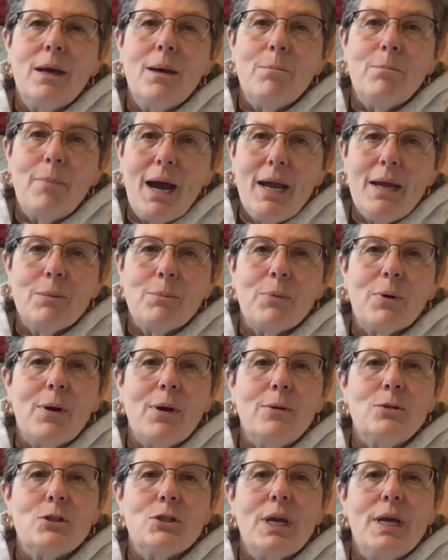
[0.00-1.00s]
My
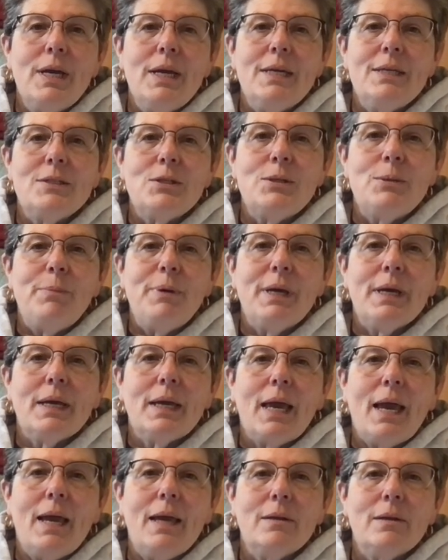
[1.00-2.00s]
approach is to pick
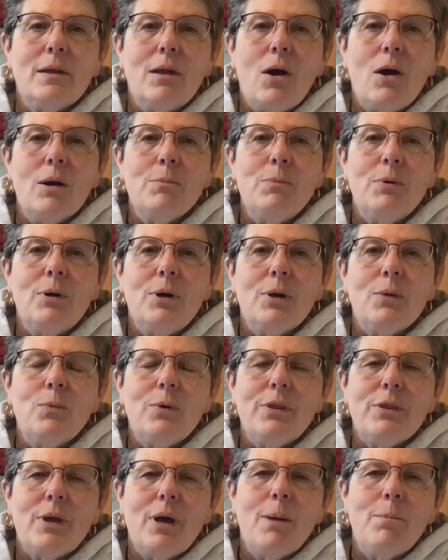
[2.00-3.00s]
a long put
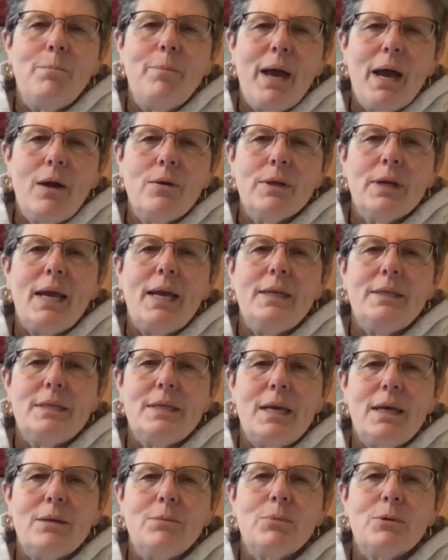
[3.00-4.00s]
with about a
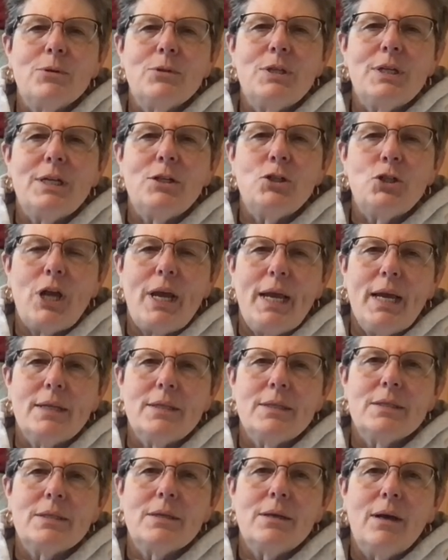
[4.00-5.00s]
10%
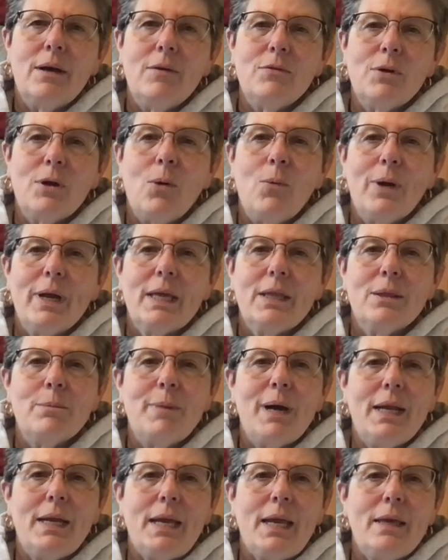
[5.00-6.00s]
chance of going in the
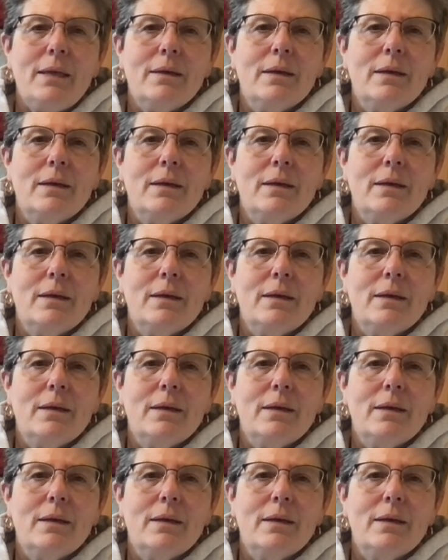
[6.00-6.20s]
money.